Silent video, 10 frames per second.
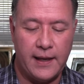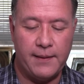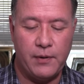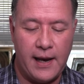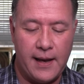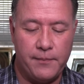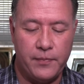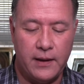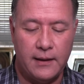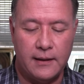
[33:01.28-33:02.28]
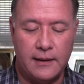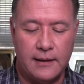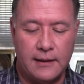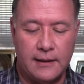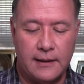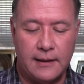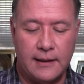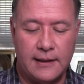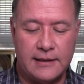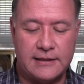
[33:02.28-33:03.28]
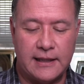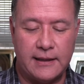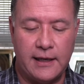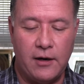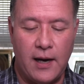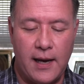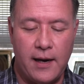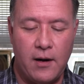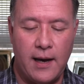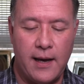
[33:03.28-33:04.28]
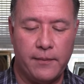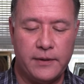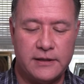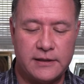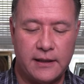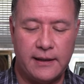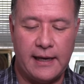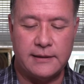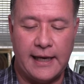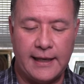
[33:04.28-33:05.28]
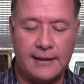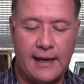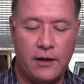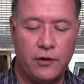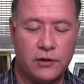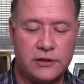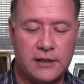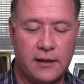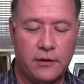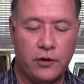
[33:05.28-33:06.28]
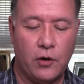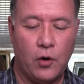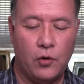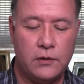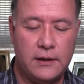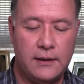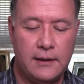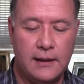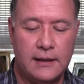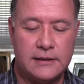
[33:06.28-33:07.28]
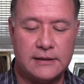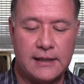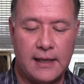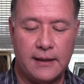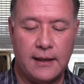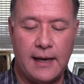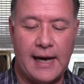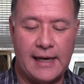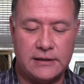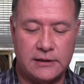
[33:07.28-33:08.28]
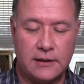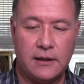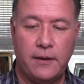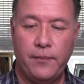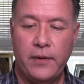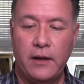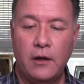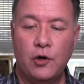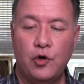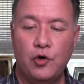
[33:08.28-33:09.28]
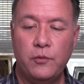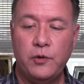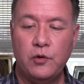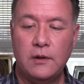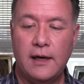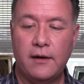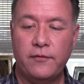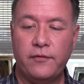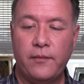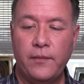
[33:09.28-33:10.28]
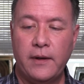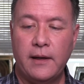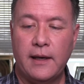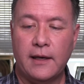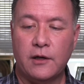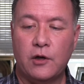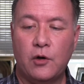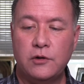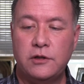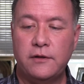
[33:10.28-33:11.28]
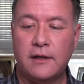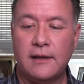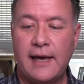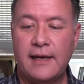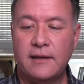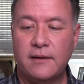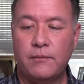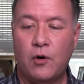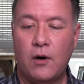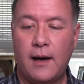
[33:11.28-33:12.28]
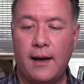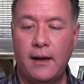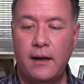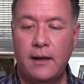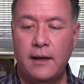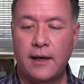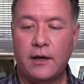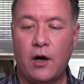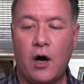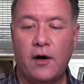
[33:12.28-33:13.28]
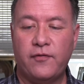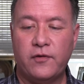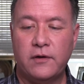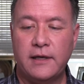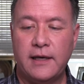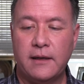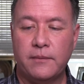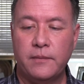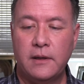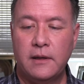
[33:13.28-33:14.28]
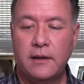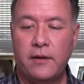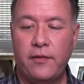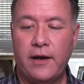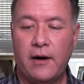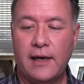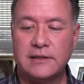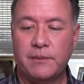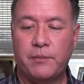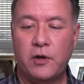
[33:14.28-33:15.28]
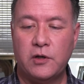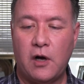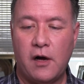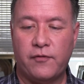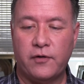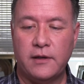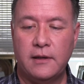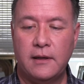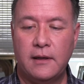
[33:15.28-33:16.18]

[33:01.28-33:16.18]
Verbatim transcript: Abraham, and he said, Here I here I am. He said, Now take now your son, your only son, Isaac, whom you love, and go to the land of Moriah, and offer him there as a burnt offering